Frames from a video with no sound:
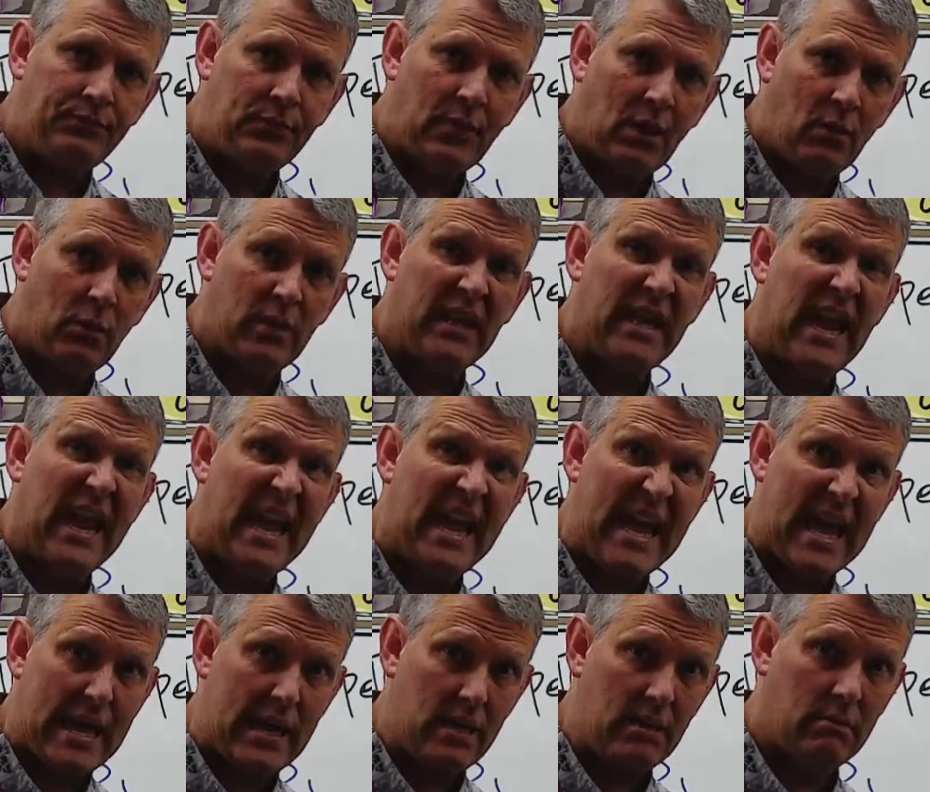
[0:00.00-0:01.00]
With an
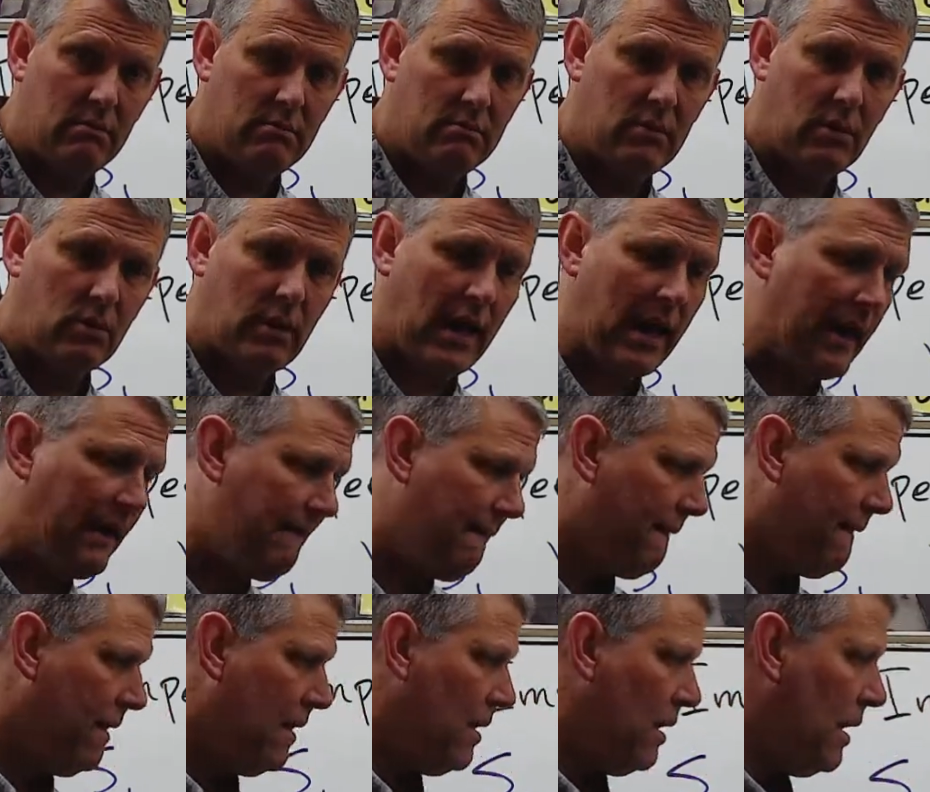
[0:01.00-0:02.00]
A-N, okay?
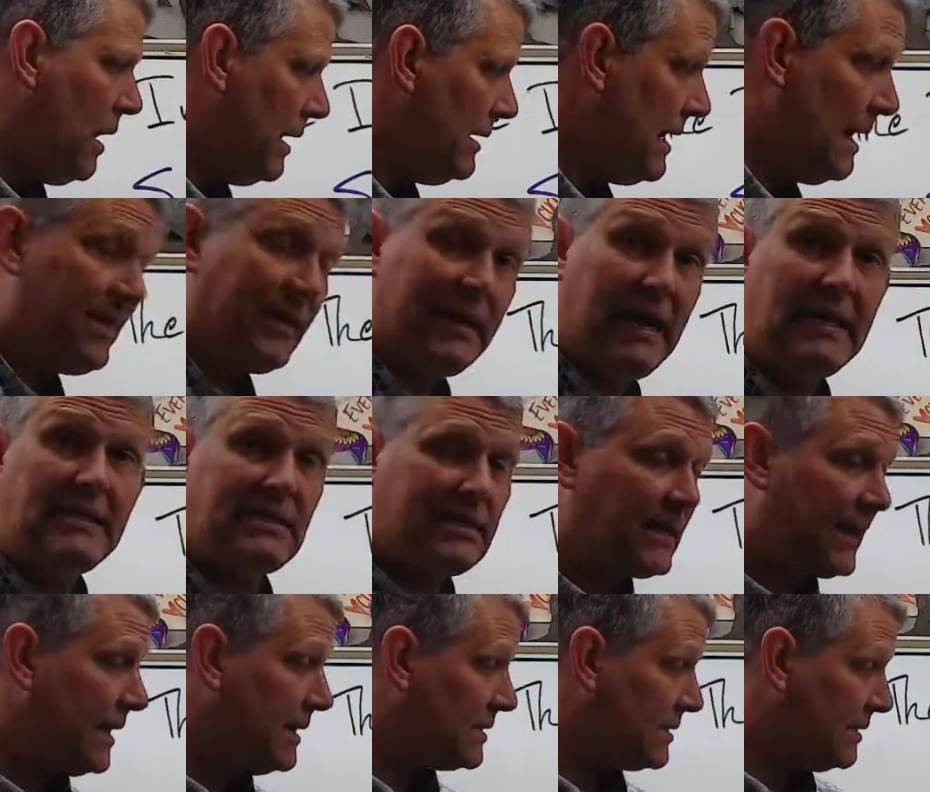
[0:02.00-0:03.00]
And now the nice thing
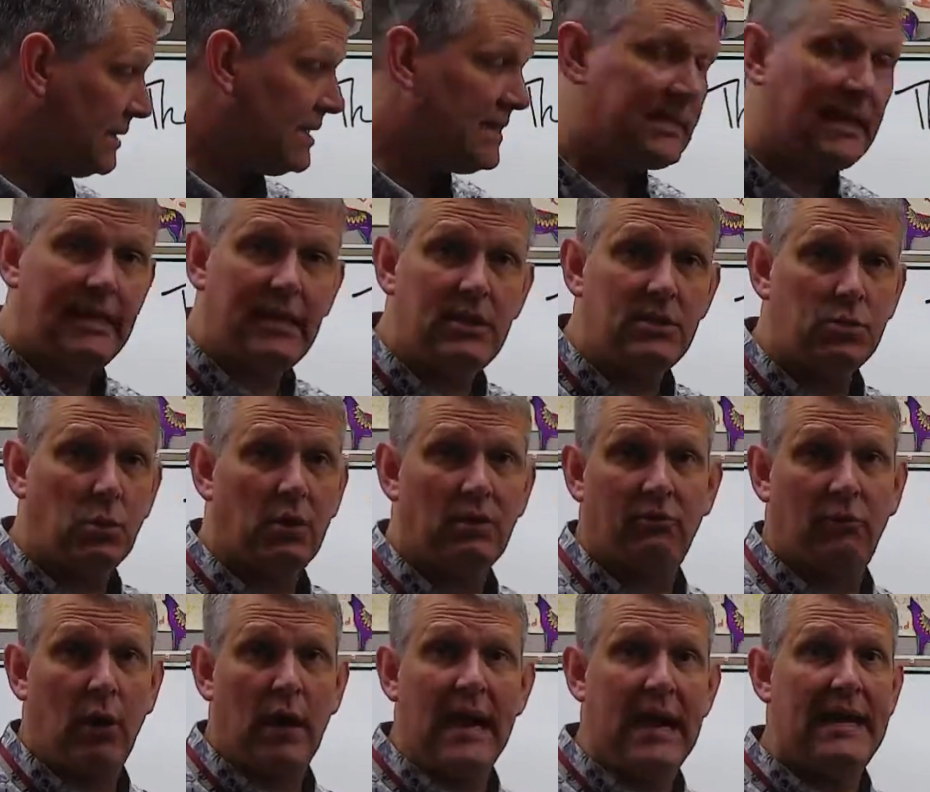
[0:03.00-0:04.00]
is, these endings work for
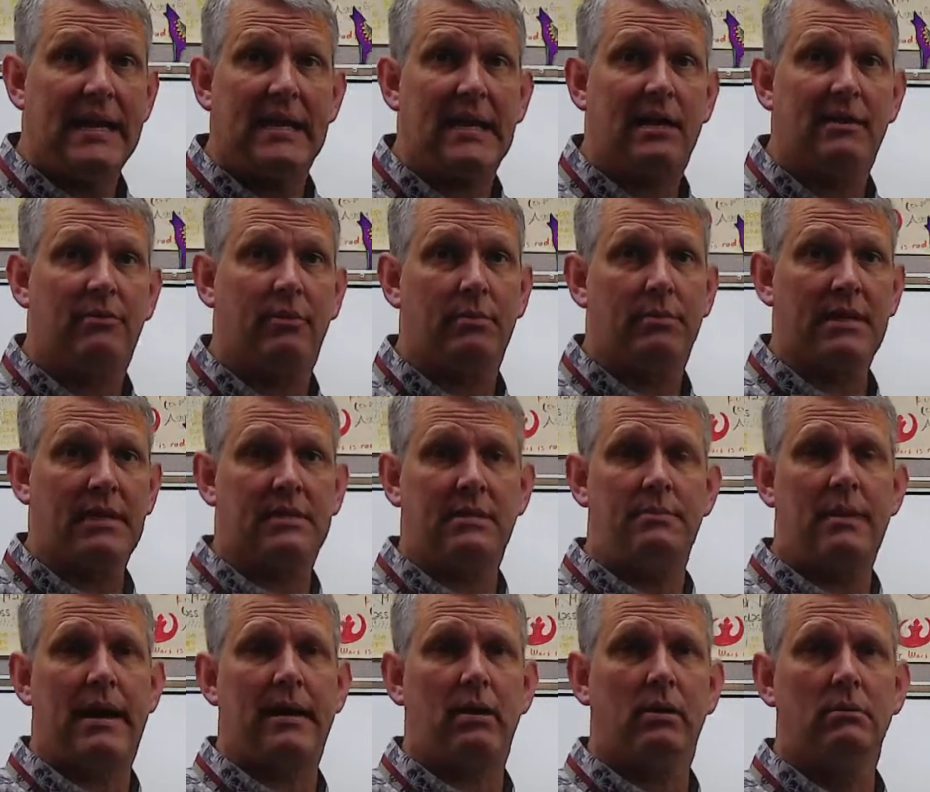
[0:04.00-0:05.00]
any kind of verb. Doesn't
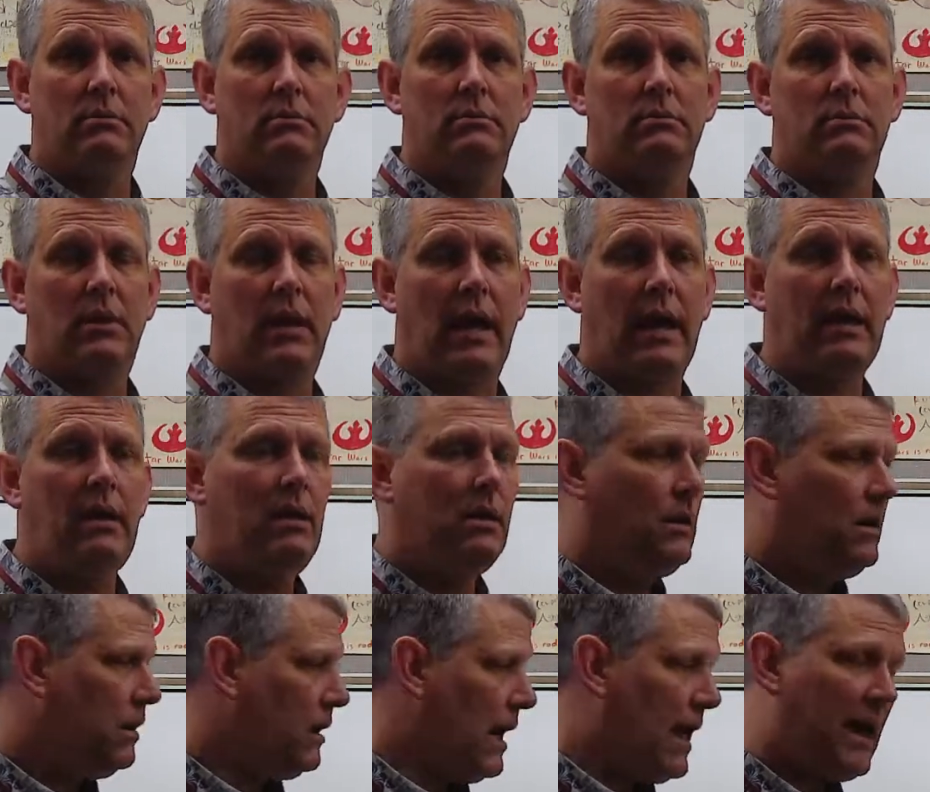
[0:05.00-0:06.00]
matter, okay?
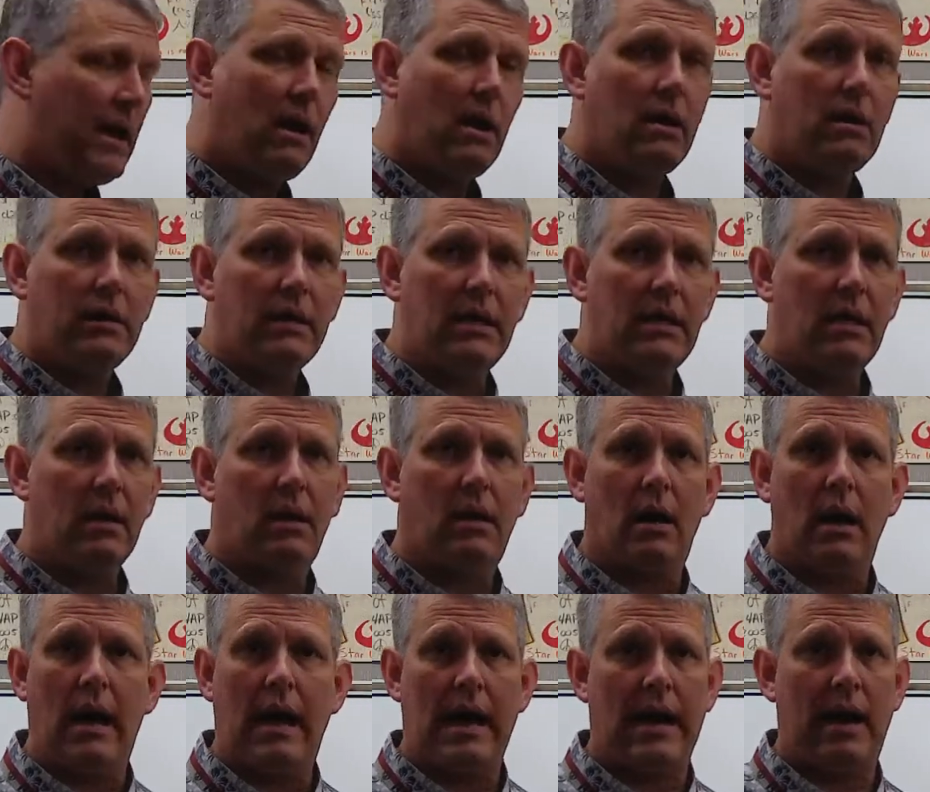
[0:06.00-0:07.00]
A-R, E-R,
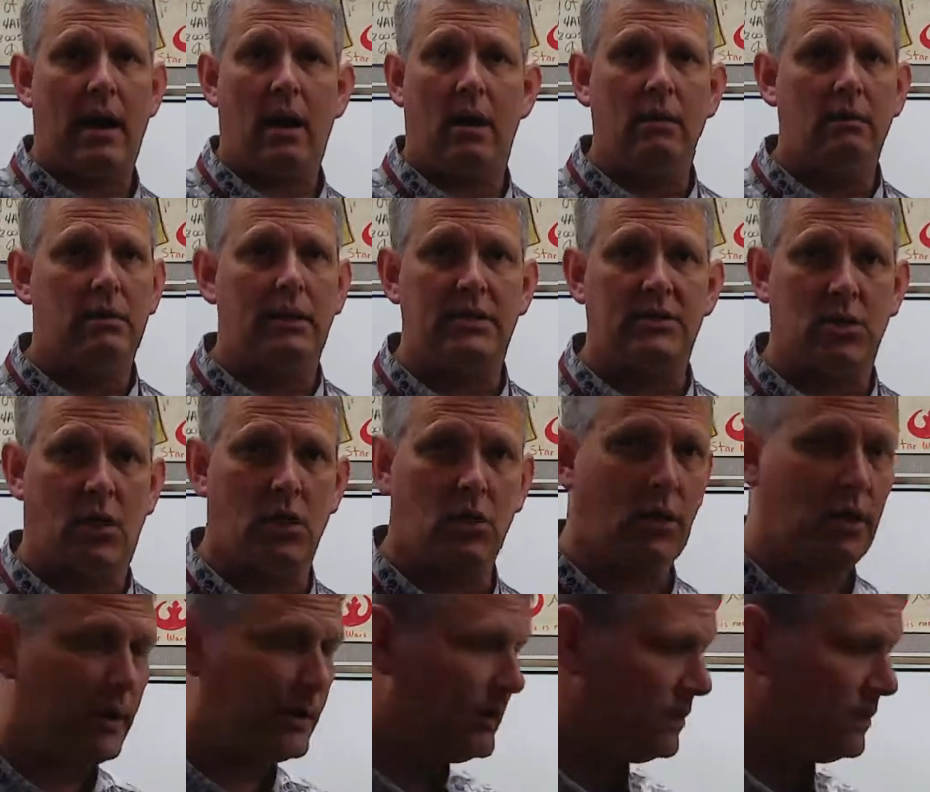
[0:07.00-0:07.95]
I-R, it's all good.